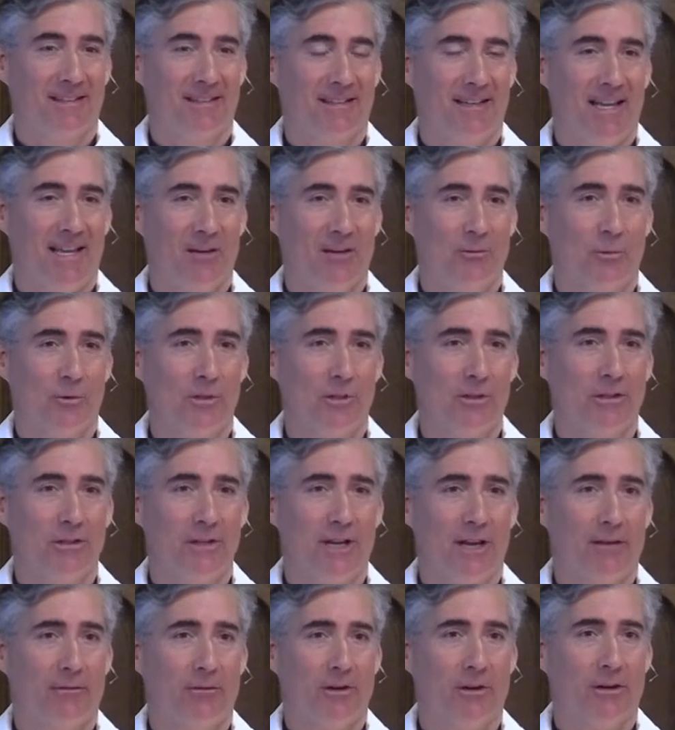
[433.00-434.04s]
and will
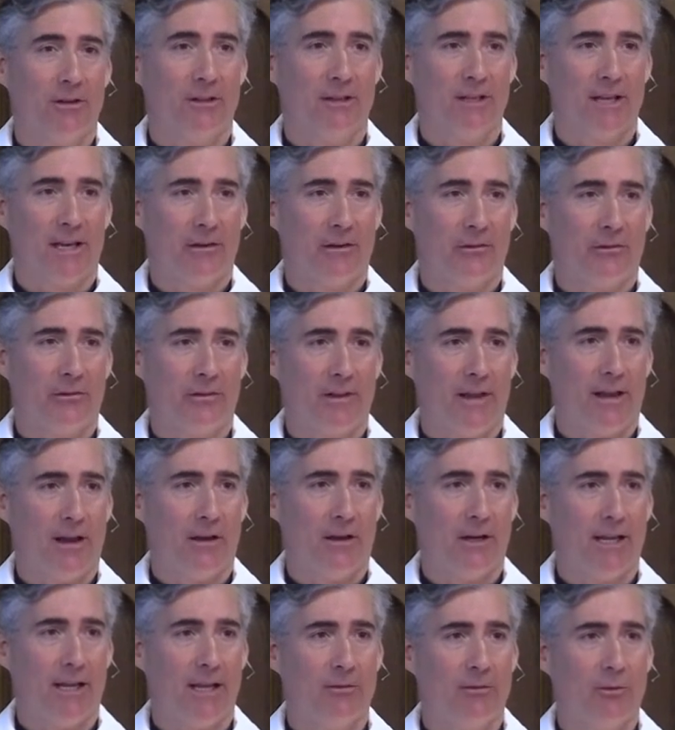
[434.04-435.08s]
never let us
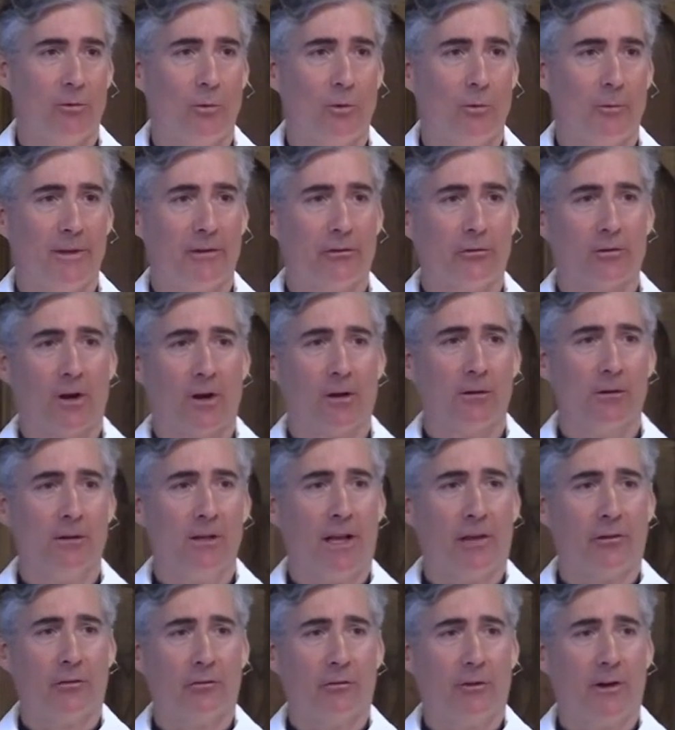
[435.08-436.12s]
down, even when we struggle
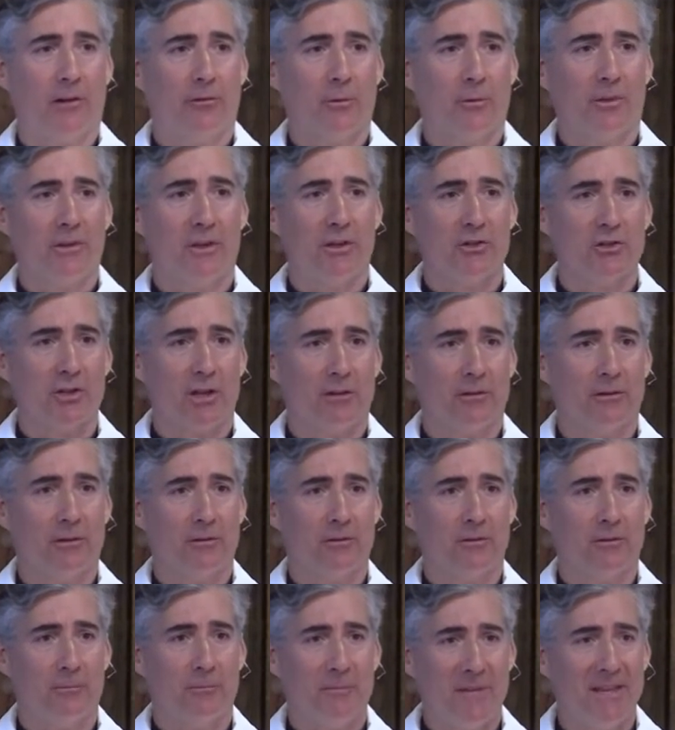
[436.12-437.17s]
as friends with each other
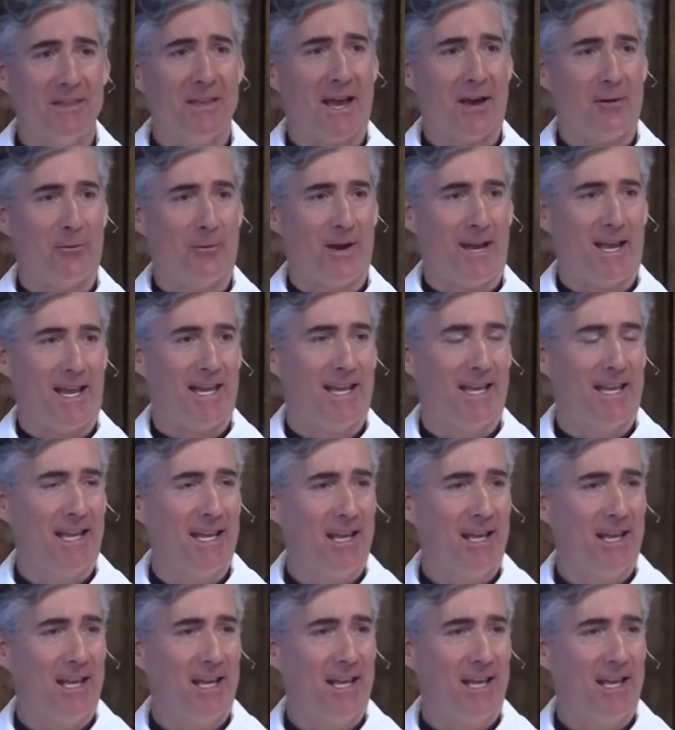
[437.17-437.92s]
to be that way.